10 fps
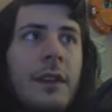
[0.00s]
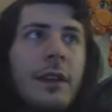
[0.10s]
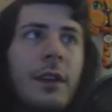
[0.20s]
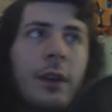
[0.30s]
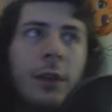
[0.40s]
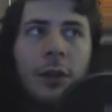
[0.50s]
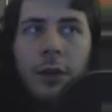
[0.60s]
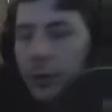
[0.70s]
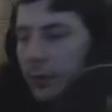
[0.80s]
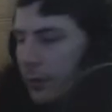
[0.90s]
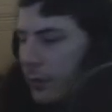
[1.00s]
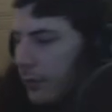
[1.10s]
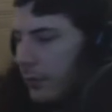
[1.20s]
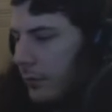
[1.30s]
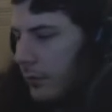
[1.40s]

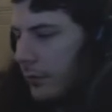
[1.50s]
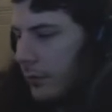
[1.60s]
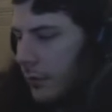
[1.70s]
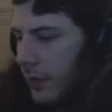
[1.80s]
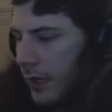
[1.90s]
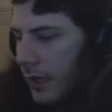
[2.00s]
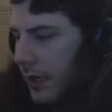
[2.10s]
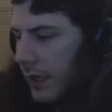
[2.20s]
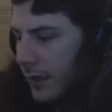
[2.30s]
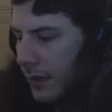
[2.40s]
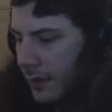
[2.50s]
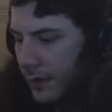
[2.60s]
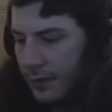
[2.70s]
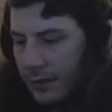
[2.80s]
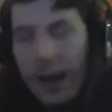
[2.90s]
Okay,
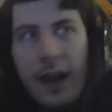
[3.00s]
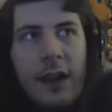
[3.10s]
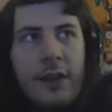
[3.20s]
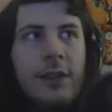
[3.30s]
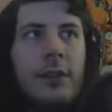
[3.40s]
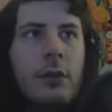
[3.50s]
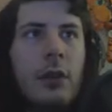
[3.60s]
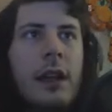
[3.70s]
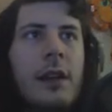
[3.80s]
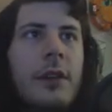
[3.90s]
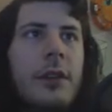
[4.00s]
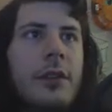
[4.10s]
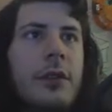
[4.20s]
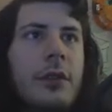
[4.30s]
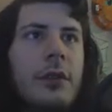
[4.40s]
this adds new layers
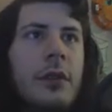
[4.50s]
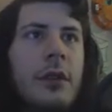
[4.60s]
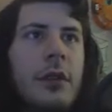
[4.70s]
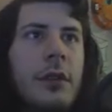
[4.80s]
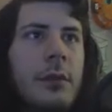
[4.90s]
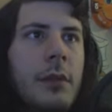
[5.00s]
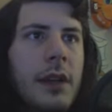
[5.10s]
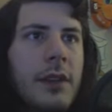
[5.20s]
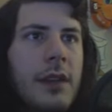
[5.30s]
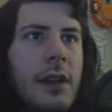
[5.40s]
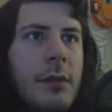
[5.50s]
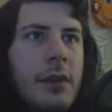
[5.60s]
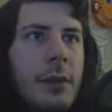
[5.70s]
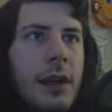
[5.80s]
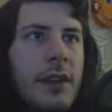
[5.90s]
to my statements
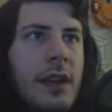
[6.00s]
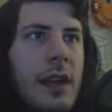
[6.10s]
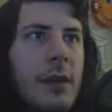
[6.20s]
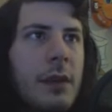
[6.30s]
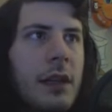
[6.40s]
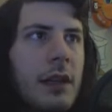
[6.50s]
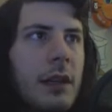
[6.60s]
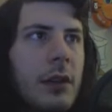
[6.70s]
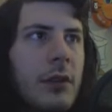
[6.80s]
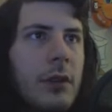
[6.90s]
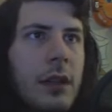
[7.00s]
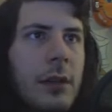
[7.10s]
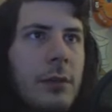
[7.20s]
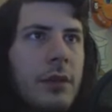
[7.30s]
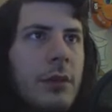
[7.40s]
about the game being a little overly
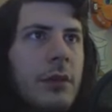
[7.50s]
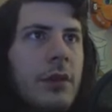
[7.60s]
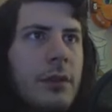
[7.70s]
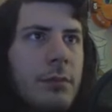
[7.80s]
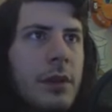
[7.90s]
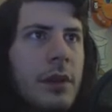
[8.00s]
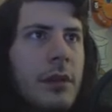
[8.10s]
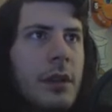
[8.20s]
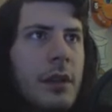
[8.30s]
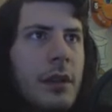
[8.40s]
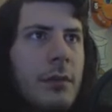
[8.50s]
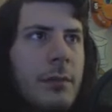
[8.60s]
obtuse, but you know.